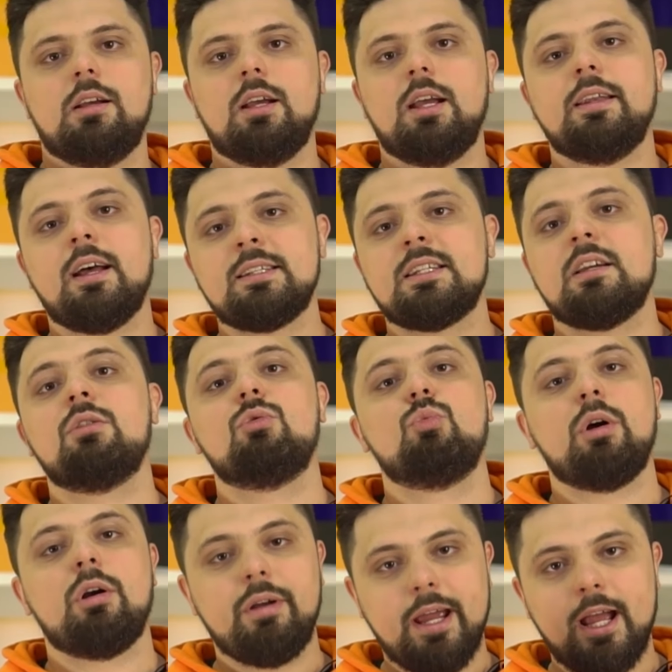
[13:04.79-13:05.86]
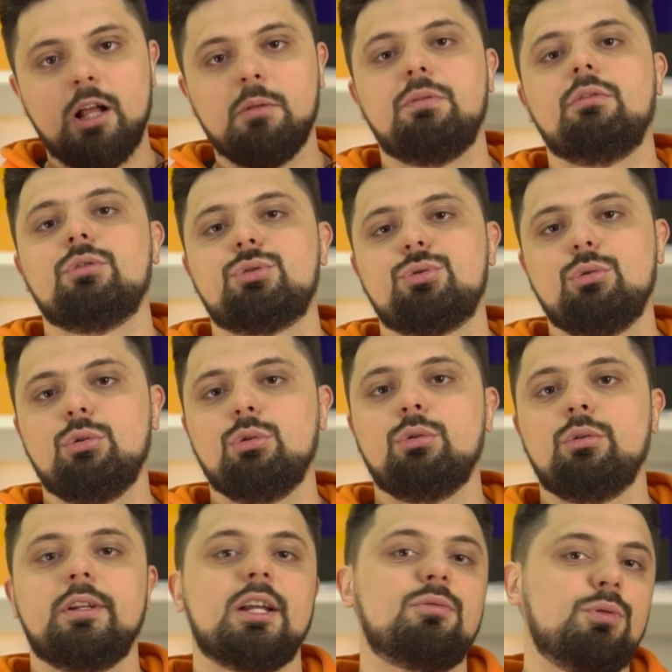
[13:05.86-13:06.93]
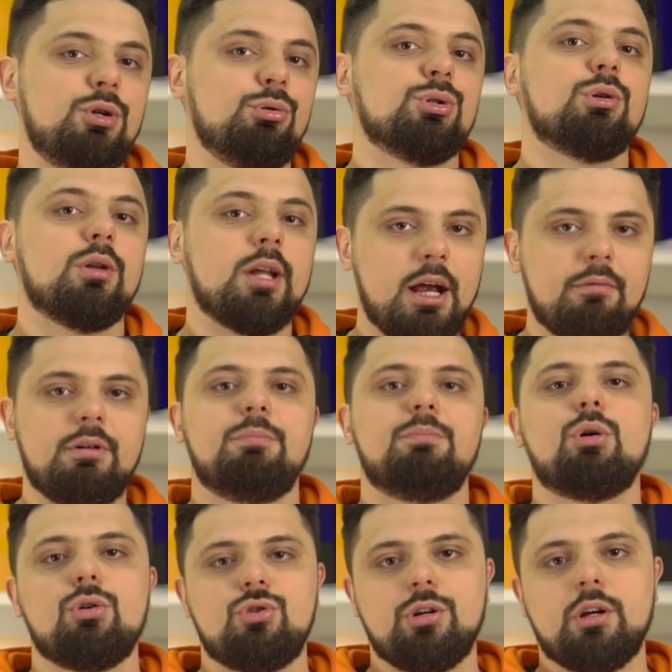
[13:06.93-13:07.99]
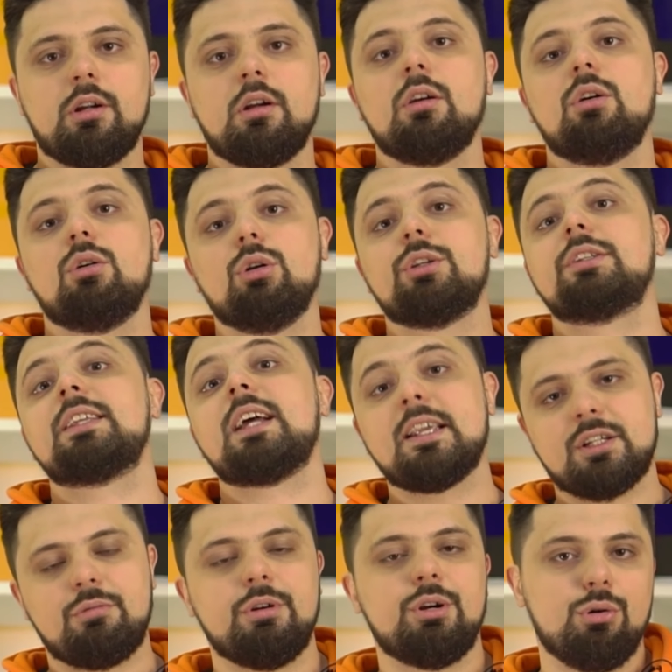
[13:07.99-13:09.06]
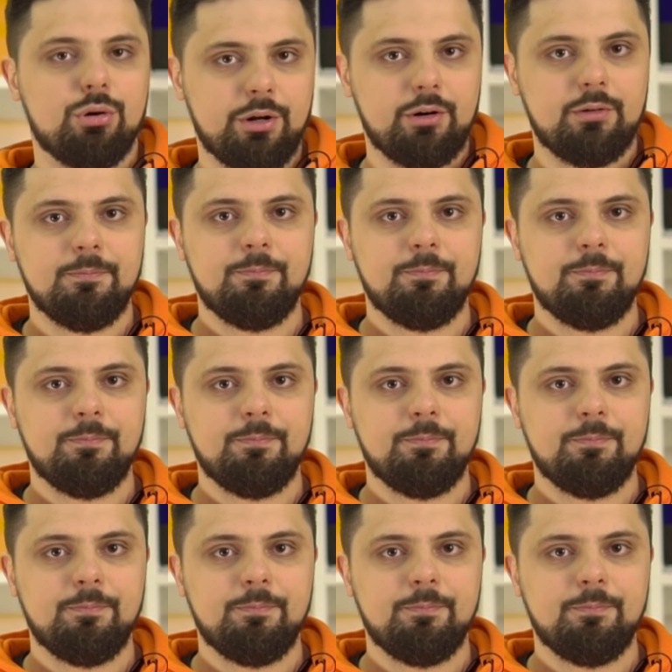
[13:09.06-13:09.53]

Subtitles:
Another very helpful tool that we use on every project called Task Recorder.